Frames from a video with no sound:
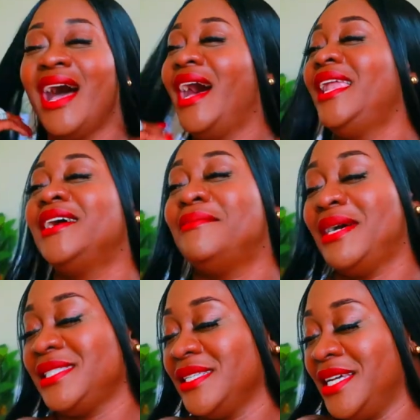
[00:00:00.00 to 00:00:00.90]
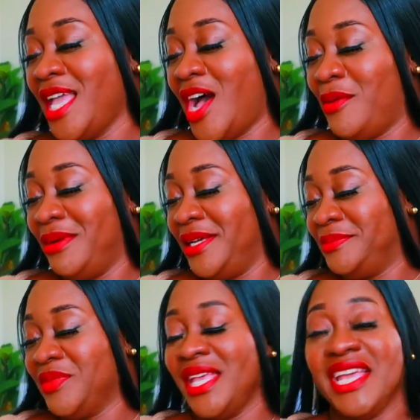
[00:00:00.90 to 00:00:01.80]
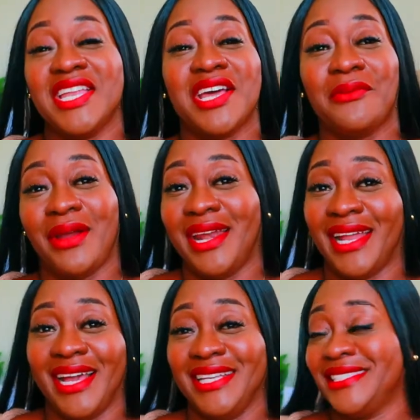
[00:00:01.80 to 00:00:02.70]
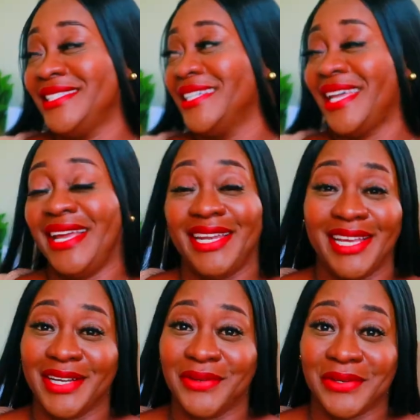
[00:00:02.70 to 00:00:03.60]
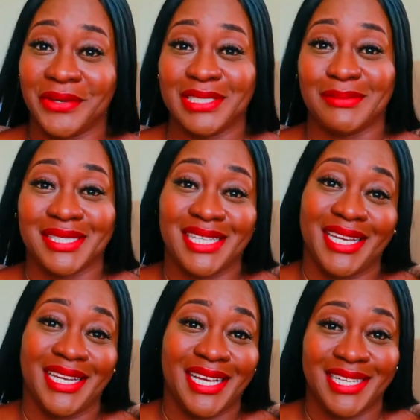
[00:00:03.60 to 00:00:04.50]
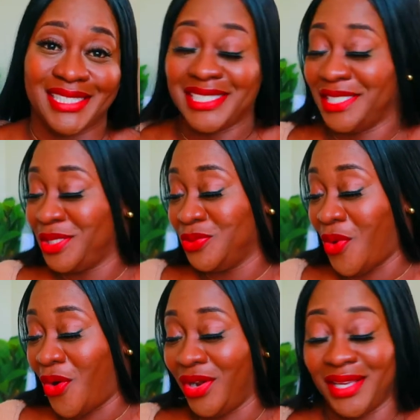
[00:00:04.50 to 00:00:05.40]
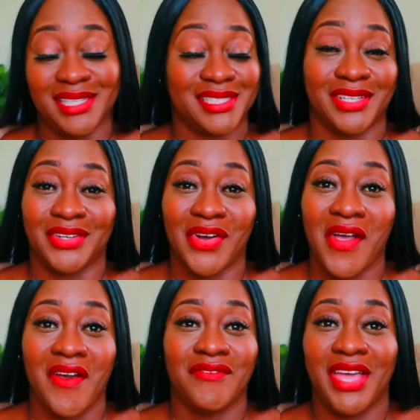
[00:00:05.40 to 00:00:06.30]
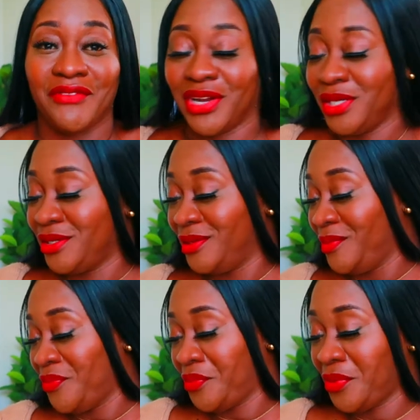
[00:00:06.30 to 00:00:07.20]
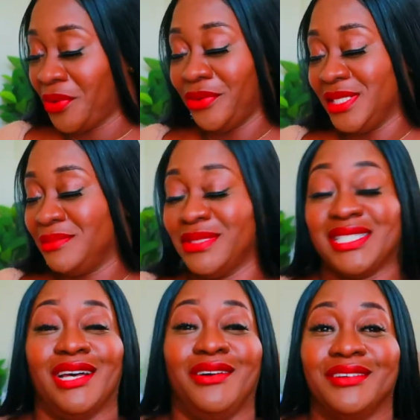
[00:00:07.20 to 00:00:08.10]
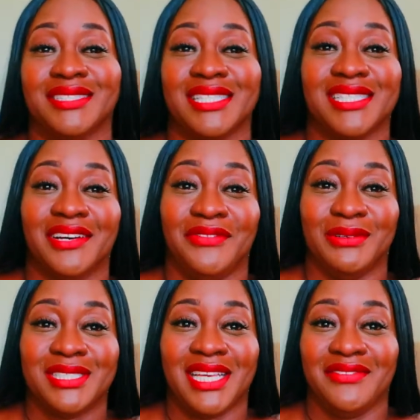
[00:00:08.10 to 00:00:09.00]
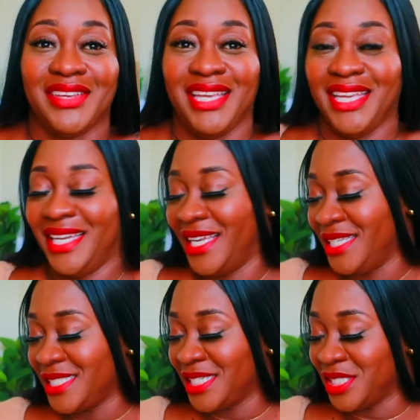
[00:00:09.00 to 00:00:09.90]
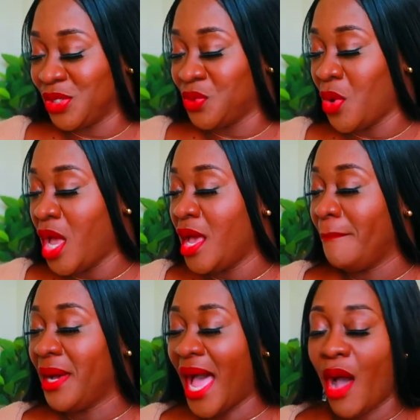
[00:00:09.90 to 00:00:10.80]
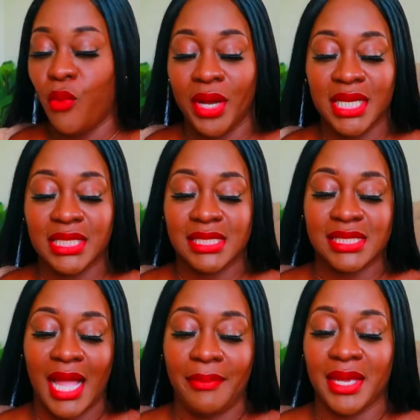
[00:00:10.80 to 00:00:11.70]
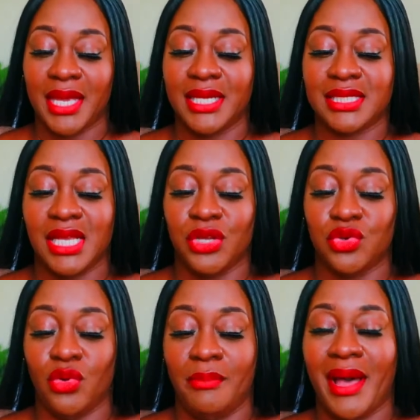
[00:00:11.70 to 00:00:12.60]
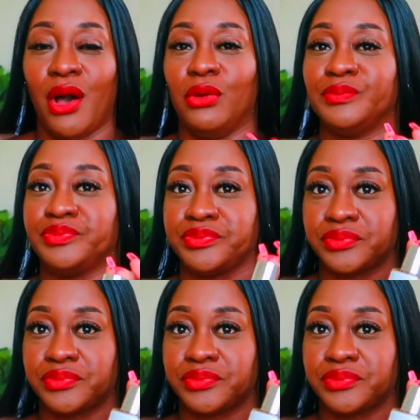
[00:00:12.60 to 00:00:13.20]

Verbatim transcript: i love my son y'all but he in there right now he still can't let go of christmas he in there listening to all of his little favorite little Christmas songs and stuff on TV here and they're listening to. But I wanted to stop in and tell you about